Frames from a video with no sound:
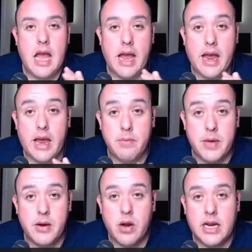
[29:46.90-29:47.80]
a
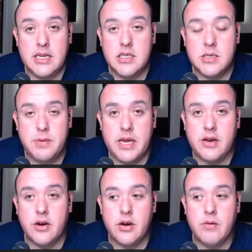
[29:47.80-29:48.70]
mid-range
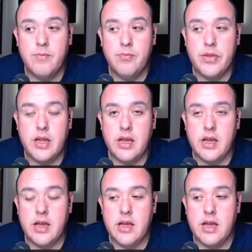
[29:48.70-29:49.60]
speaker
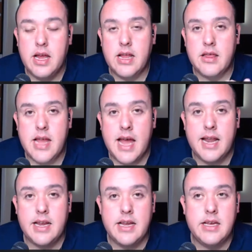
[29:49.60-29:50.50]

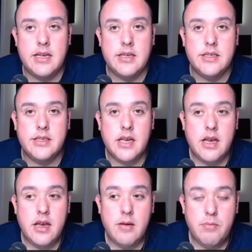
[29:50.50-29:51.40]
that is
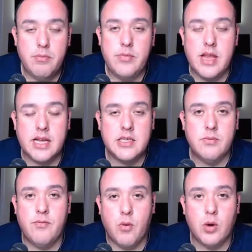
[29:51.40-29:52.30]
that's
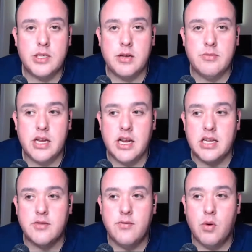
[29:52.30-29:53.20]
for something it's
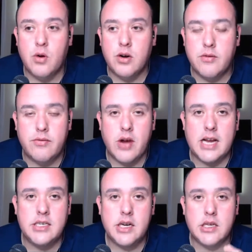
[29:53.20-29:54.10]
for
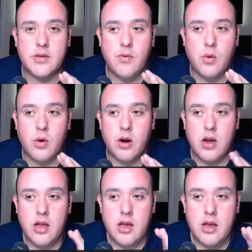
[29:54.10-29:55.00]
diffraction it's for
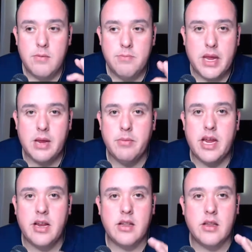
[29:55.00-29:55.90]

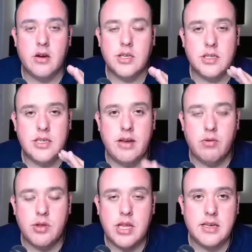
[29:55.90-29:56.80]
beaming there's several
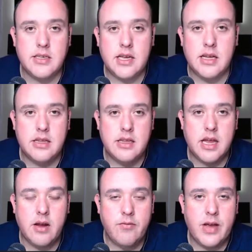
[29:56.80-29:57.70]
things that that
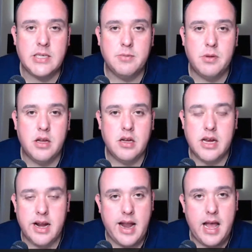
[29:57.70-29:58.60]
a phase plug
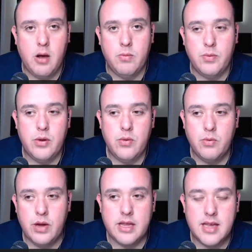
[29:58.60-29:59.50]
can help
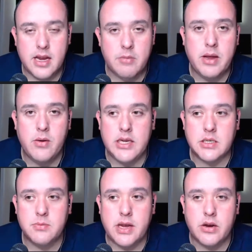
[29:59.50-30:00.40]
with in a mid-range
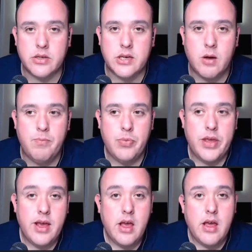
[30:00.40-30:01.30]
speaker so
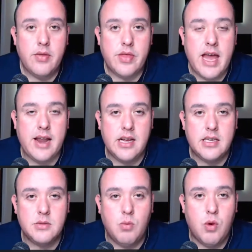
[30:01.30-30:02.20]
that
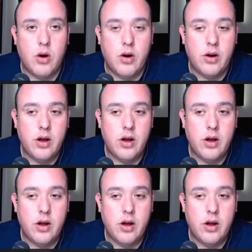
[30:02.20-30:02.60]
is more